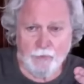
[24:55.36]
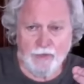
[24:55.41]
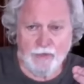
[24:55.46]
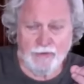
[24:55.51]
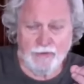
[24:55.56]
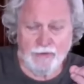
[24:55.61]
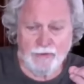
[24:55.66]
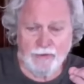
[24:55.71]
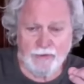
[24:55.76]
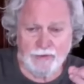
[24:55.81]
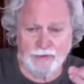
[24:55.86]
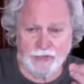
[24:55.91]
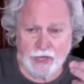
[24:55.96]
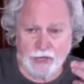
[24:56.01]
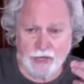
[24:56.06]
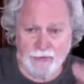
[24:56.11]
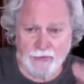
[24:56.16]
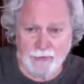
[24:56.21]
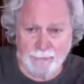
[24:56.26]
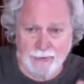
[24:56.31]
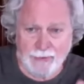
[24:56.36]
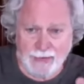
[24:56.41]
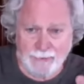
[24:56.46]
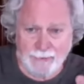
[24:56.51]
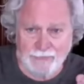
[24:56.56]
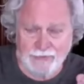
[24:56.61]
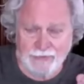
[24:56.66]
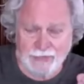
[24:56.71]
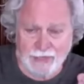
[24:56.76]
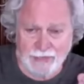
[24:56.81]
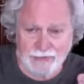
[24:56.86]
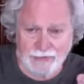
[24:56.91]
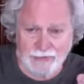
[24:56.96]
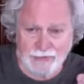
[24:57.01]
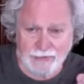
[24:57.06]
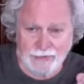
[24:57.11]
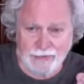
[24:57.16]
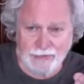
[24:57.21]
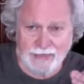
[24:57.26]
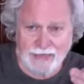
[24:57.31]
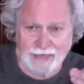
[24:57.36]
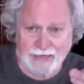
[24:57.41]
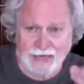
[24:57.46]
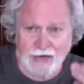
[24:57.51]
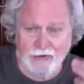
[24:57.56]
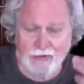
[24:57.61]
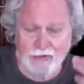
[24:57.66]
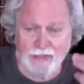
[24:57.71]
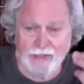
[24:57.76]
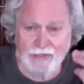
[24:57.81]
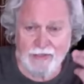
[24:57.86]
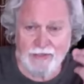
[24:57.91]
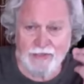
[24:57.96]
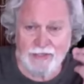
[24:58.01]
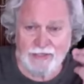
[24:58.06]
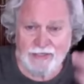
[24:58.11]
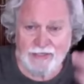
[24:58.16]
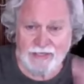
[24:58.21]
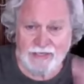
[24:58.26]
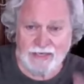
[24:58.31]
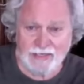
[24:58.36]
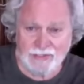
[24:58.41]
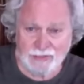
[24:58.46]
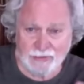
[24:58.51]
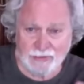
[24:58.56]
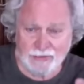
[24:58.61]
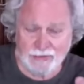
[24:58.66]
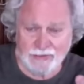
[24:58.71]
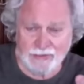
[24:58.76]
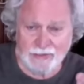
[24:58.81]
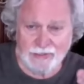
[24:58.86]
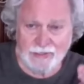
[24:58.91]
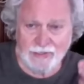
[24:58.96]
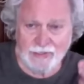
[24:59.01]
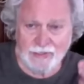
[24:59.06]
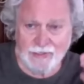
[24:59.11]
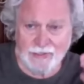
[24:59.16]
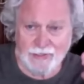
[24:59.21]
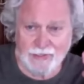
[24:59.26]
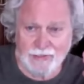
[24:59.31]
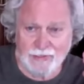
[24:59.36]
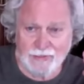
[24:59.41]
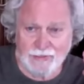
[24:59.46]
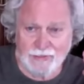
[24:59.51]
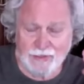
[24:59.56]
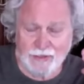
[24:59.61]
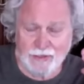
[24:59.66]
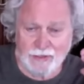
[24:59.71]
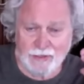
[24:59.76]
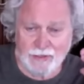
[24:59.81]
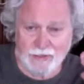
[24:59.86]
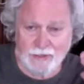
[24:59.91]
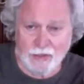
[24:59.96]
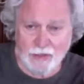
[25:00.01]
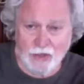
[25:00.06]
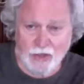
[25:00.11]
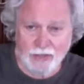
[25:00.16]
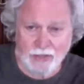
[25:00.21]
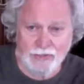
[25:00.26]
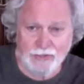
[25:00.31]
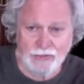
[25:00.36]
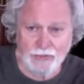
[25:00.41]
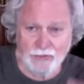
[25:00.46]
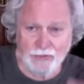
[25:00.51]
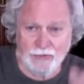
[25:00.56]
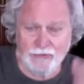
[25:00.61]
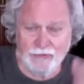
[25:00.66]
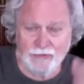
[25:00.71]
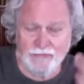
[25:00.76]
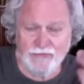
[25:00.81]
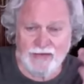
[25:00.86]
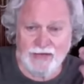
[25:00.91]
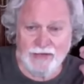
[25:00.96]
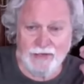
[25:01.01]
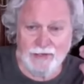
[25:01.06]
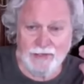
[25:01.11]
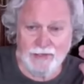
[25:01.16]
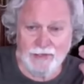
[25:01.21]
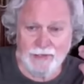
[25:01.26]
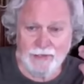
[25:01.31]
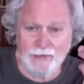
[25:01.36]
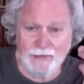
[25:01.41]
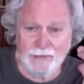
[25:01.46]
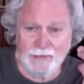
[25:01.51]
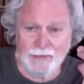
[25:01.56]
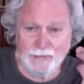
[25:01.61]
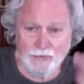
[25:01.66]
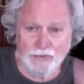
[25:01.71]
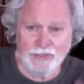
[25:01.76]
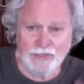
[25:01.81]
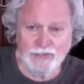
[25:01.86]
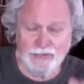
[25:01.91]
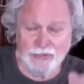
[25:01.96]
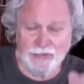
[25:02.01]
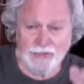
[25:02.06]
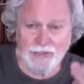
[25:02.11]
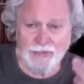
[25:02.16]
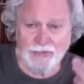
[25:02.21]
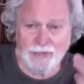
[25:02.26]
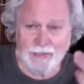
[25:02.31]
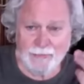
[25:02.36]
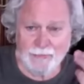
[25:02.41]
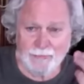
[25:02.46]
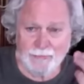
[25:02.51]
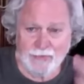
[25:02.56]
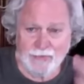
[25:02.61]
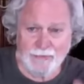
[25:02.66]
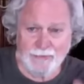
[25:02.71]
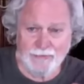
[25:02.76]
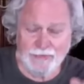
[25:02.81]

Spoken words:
with John the Baptizer out in the desert along the Jordan Valley, preaching and